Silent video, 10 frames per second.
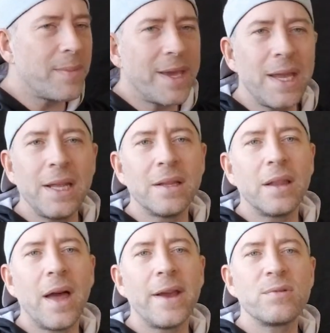I'm getting the
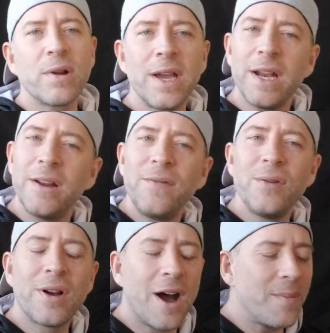likes. We're getting a
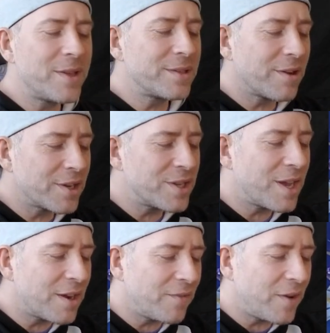few comments. They're actually
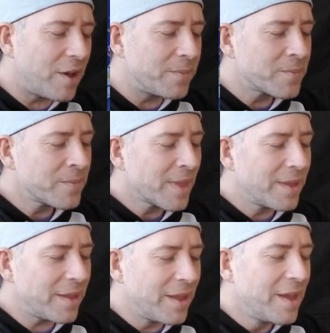kind of fun.
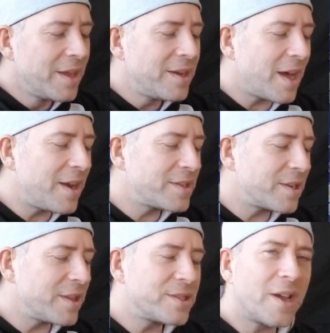Not
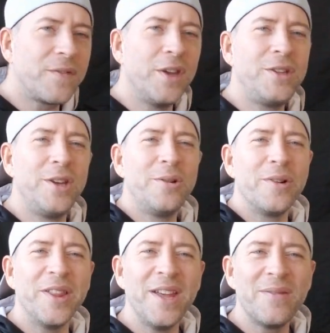necessarily stuff to do
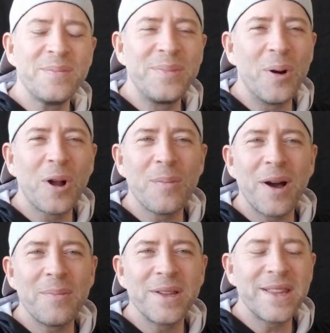with even
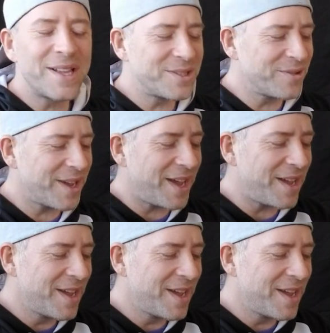Pokemon, but that's okay.